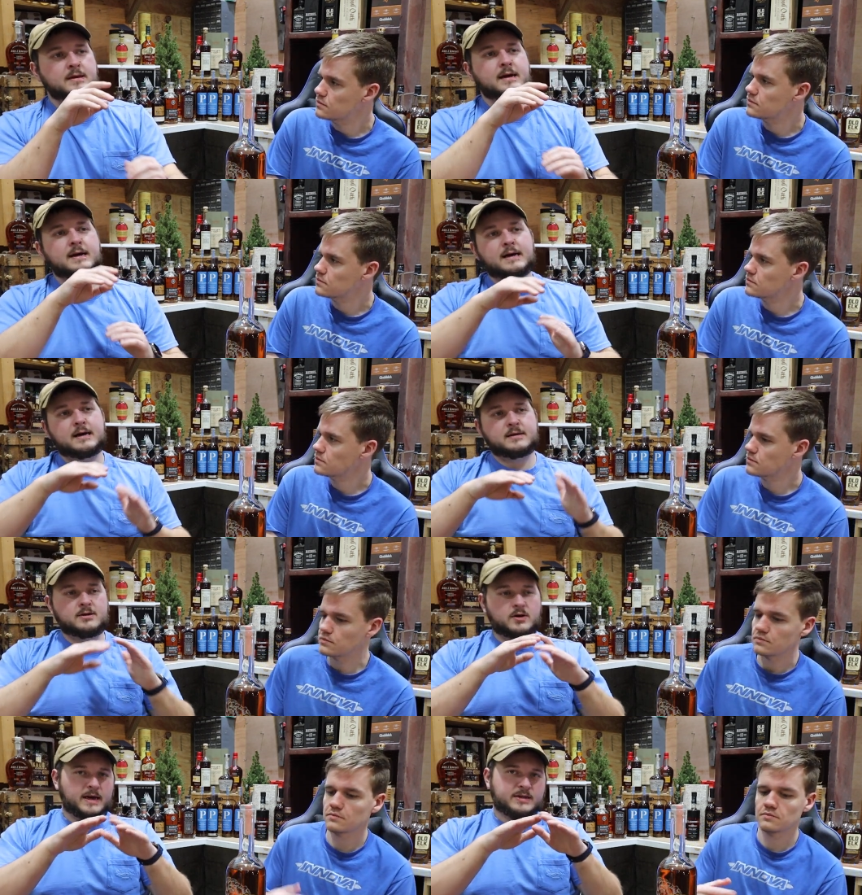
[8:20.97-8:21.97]
Speaker 1: uh, you
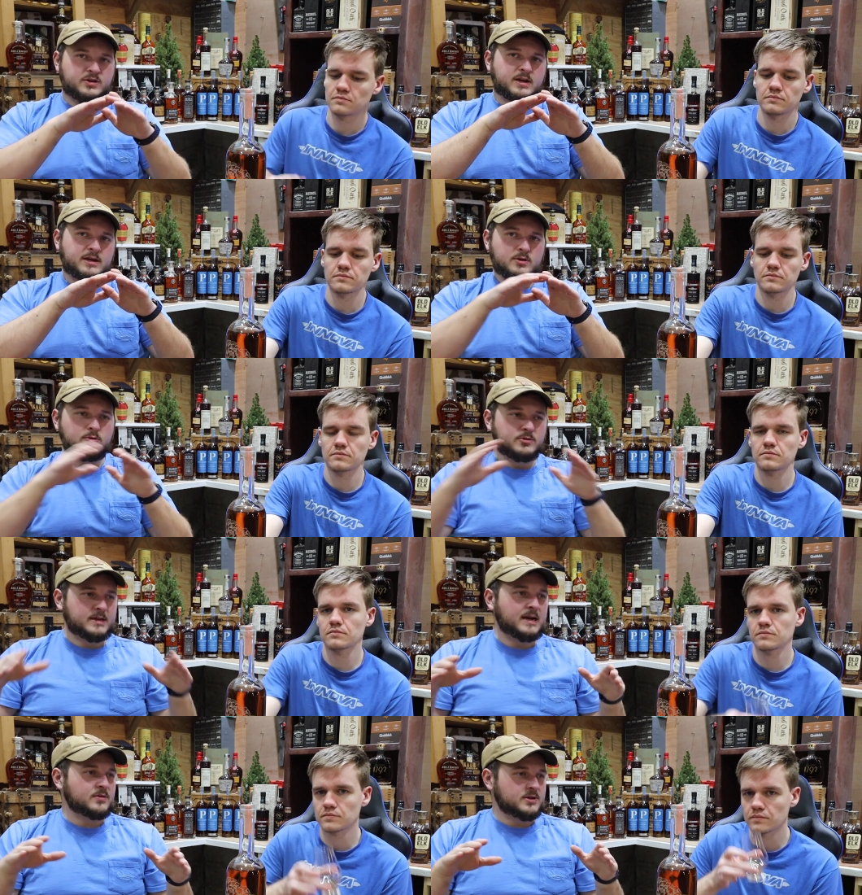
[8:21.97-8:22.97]
know, as it kind of goes
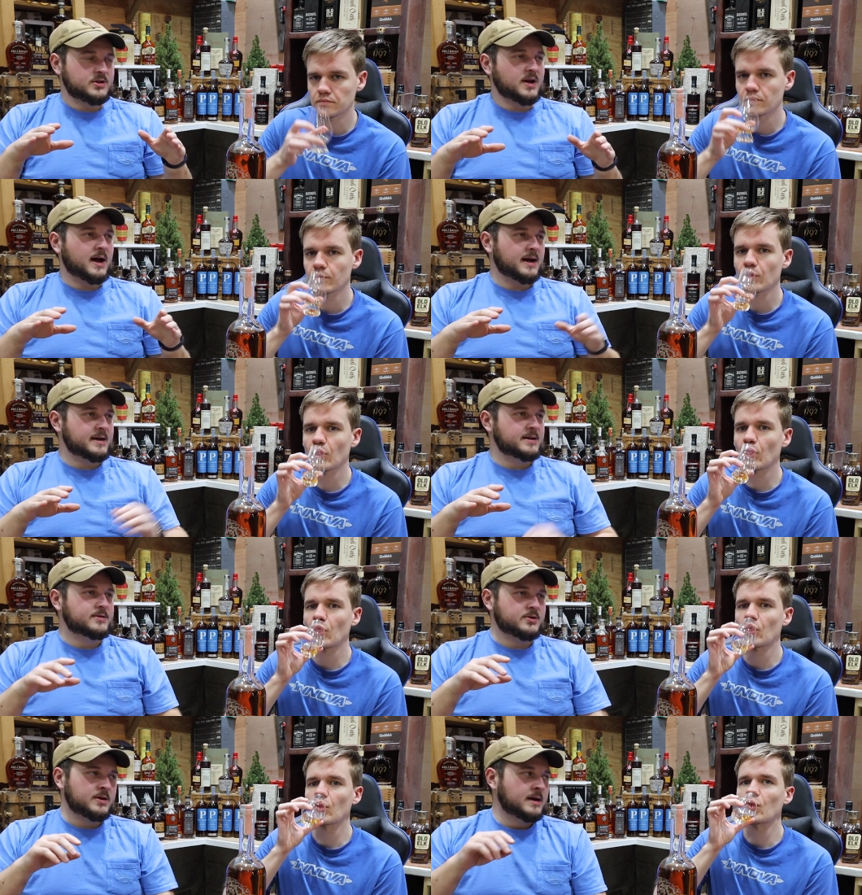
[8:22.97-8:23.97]
down the
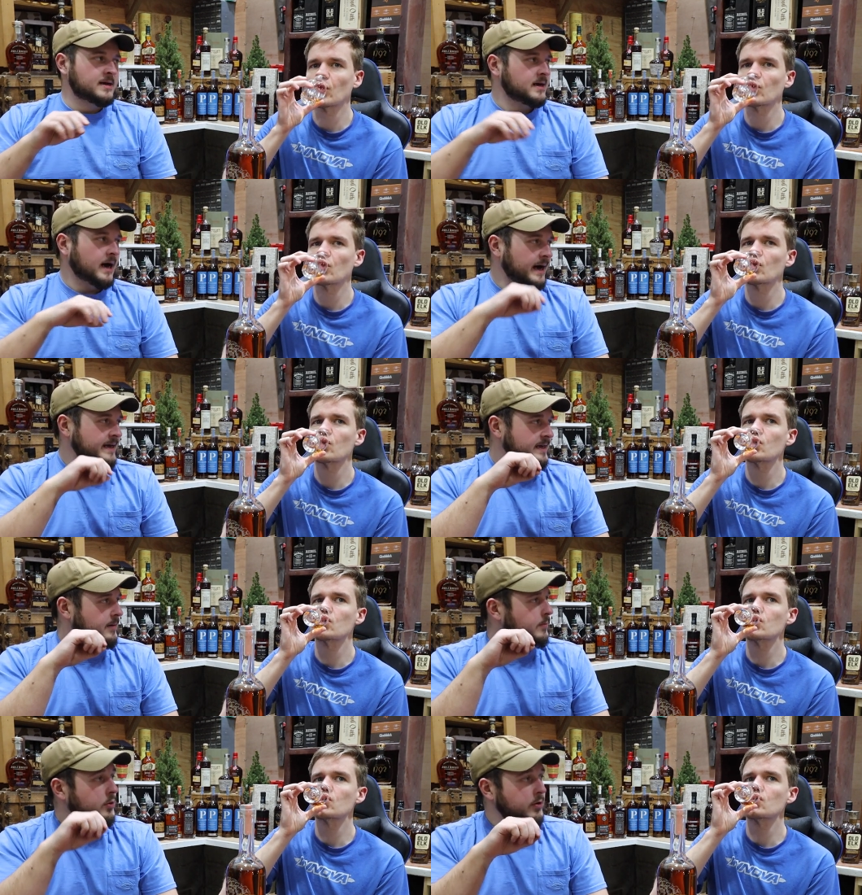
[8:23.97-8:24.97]
sides, I
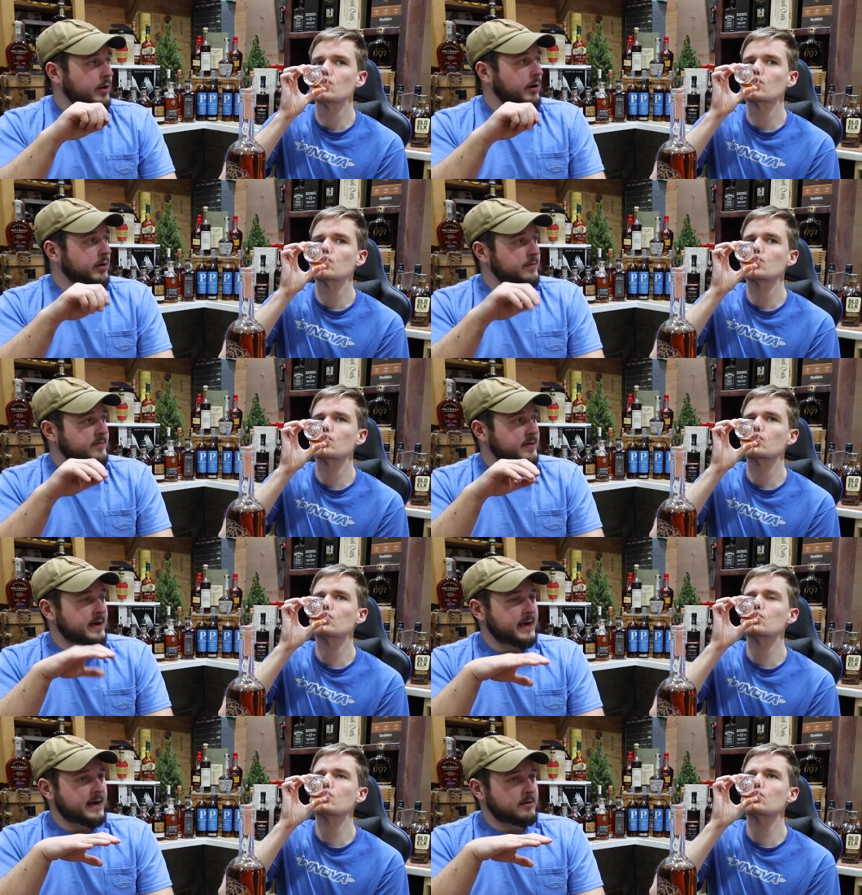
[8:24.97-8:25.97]
get more of
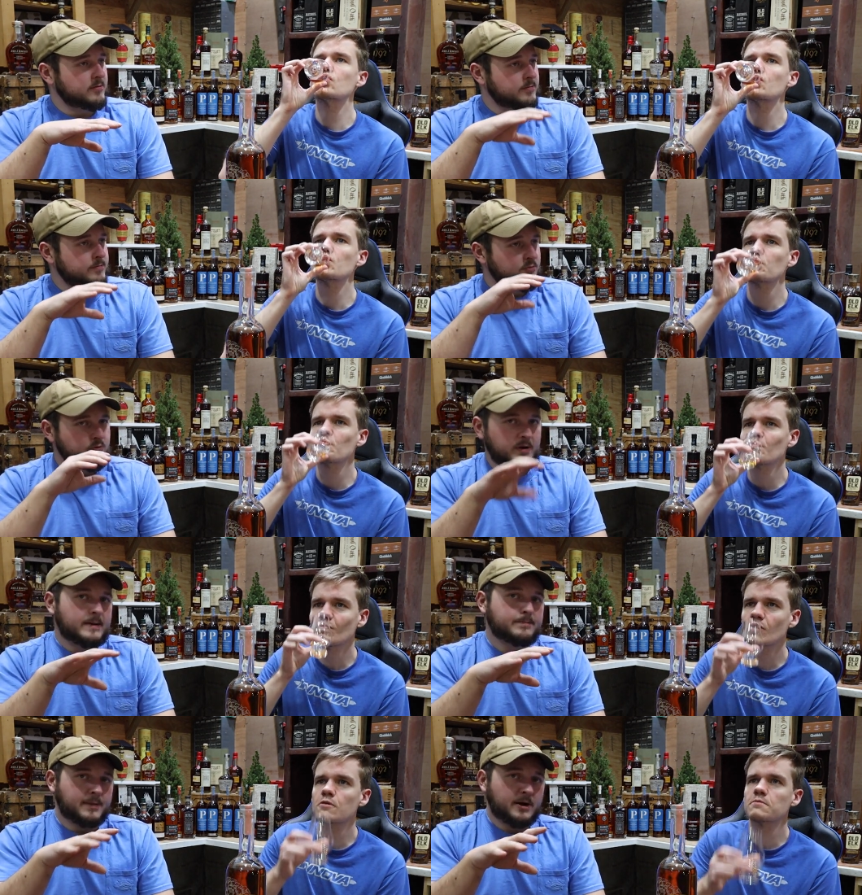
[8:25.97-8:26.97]
that
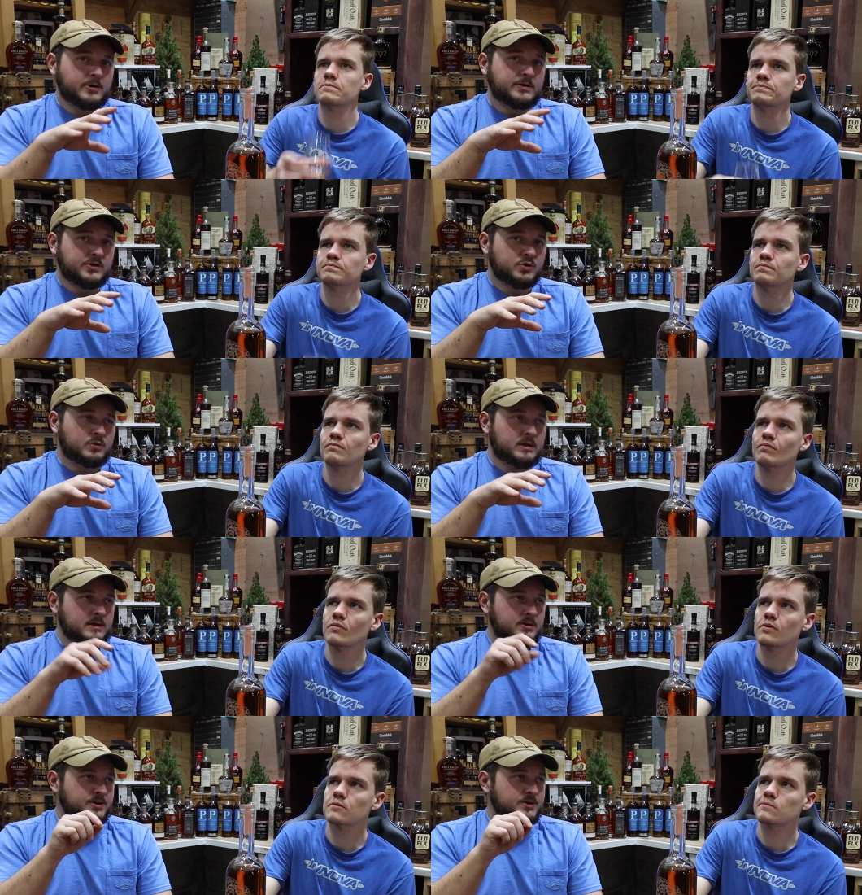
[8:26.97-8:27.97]
red berry
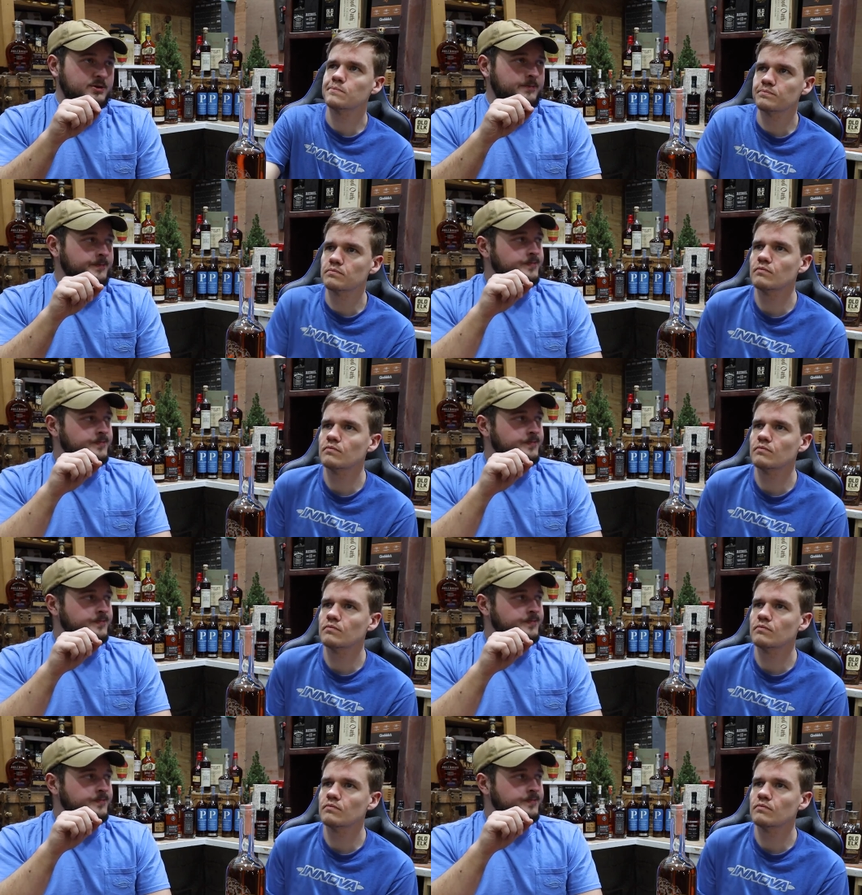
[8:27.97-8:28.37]
sweetness.